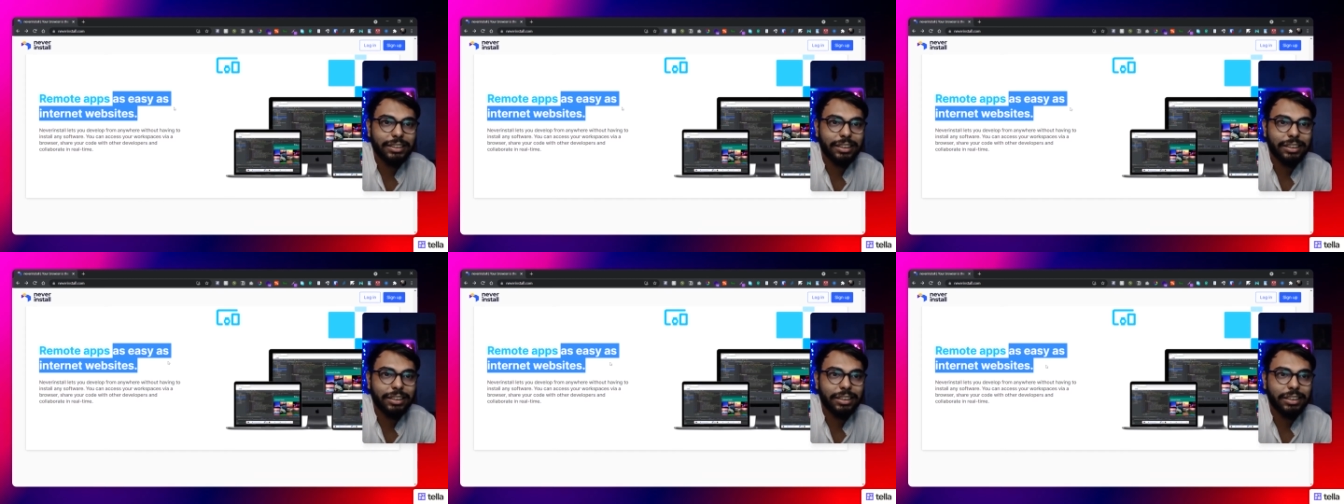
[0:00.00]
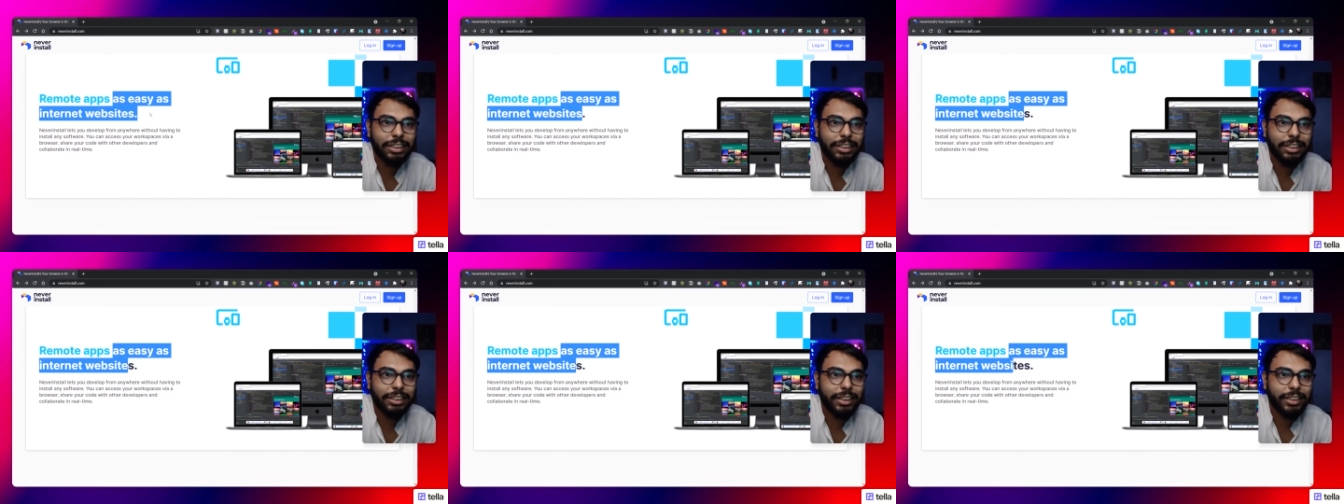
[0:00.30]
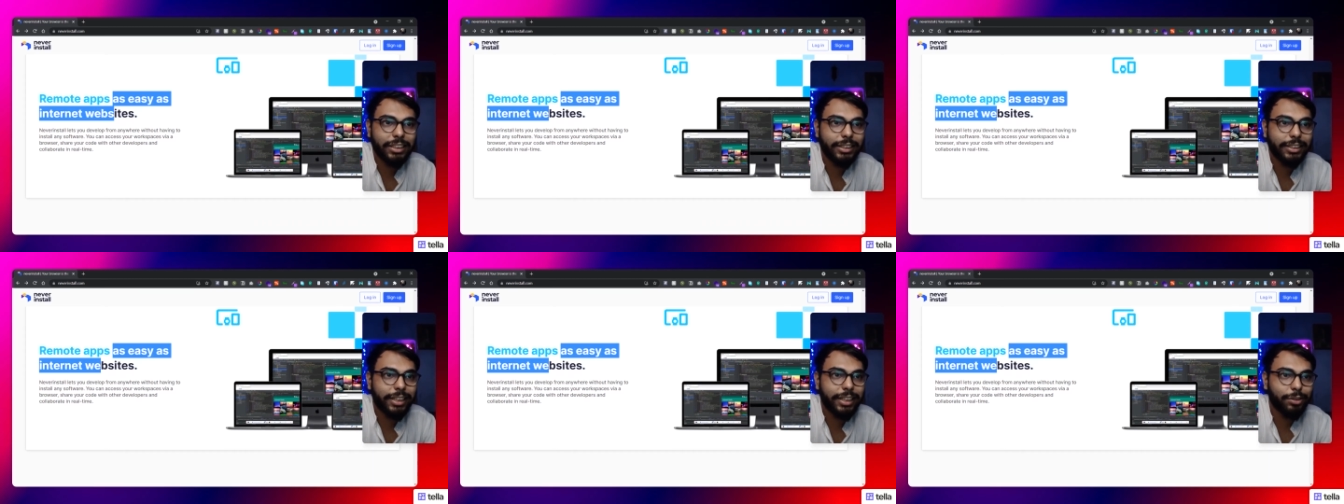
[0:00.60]

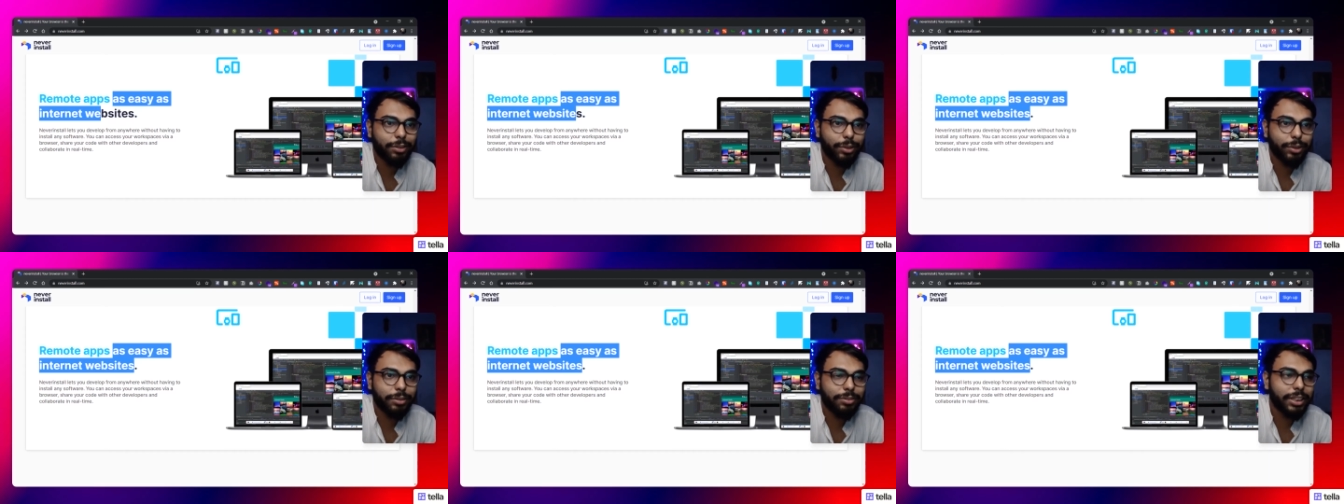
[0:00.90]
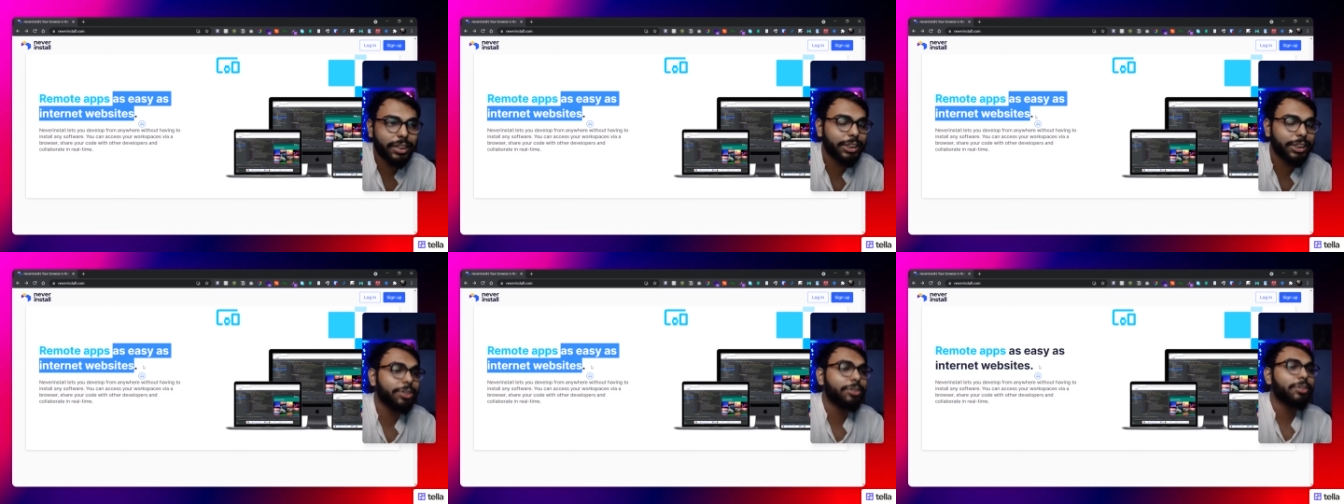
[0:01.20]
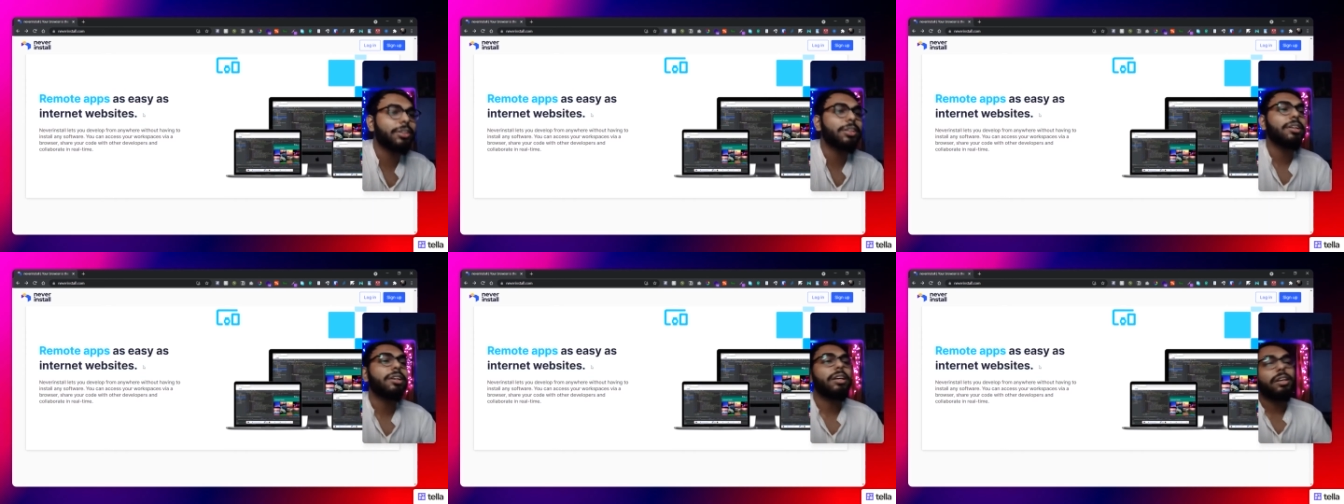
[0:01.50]
internet and website.
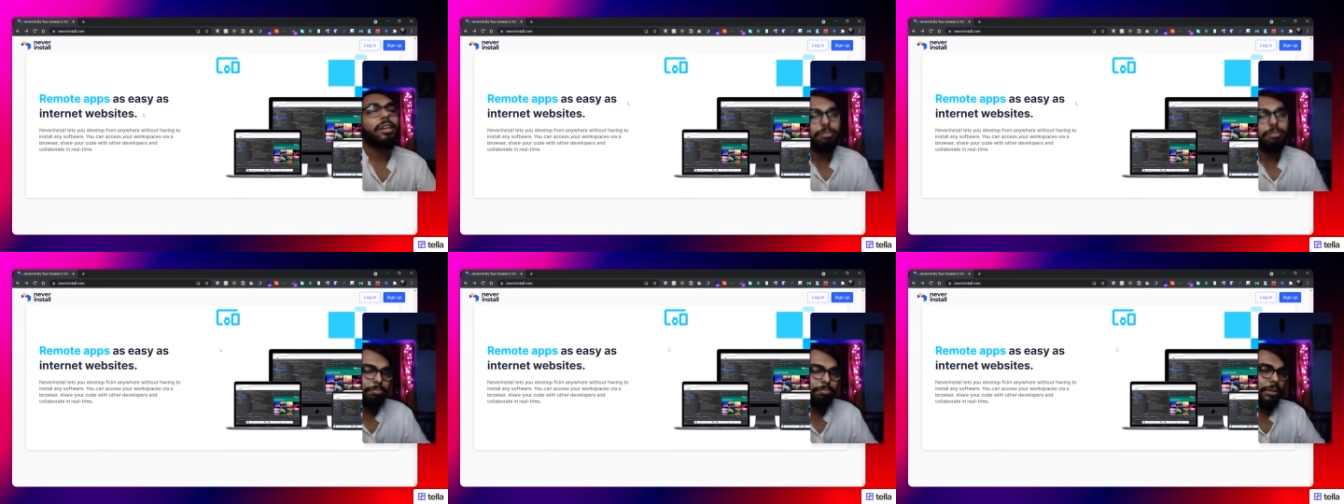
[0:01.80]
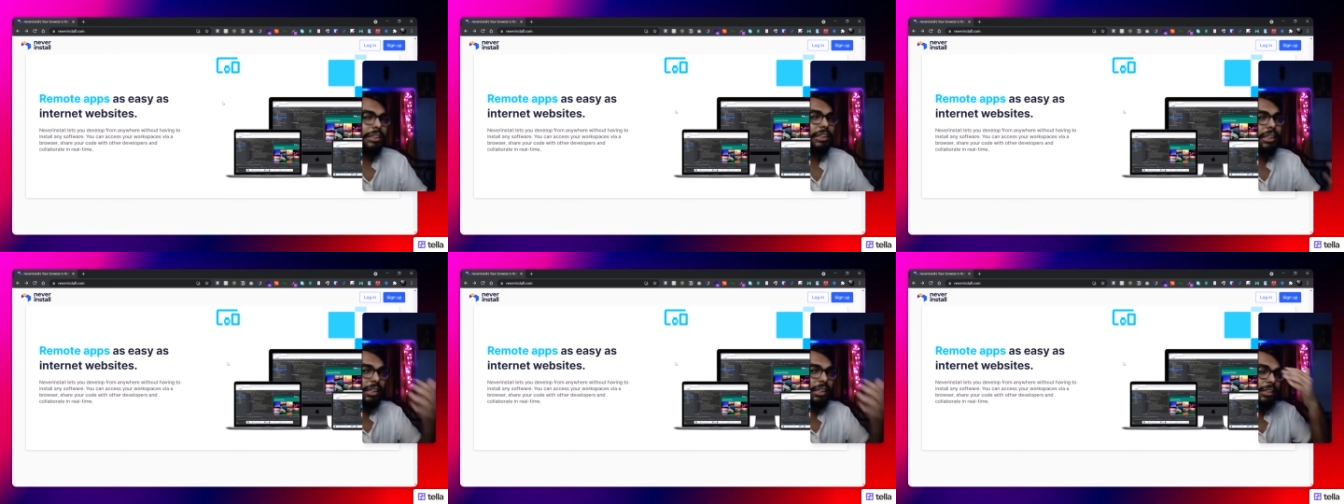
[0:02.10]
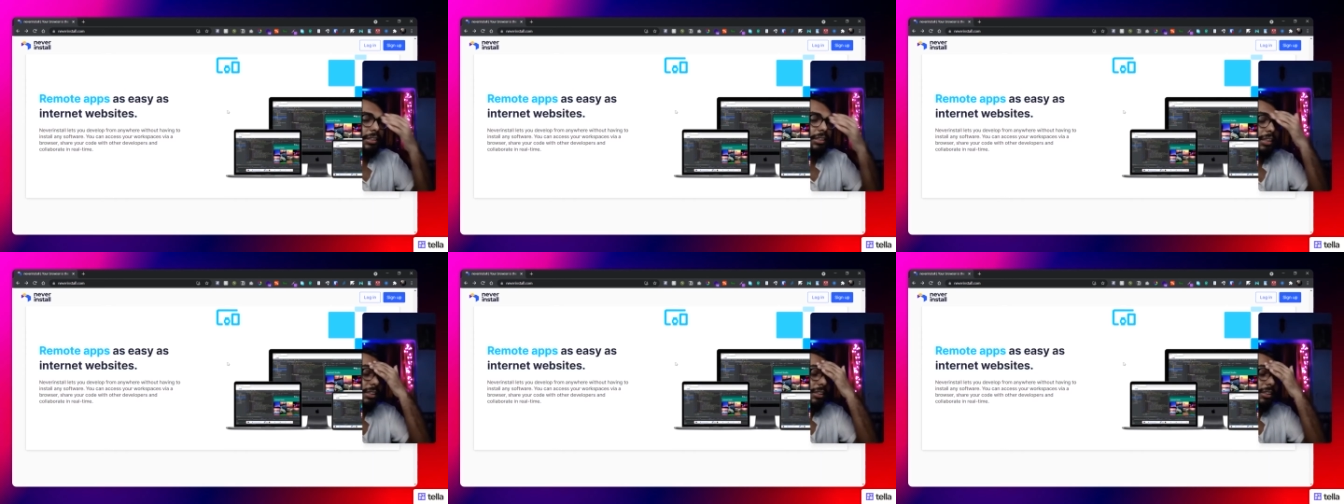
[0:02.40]
So basically,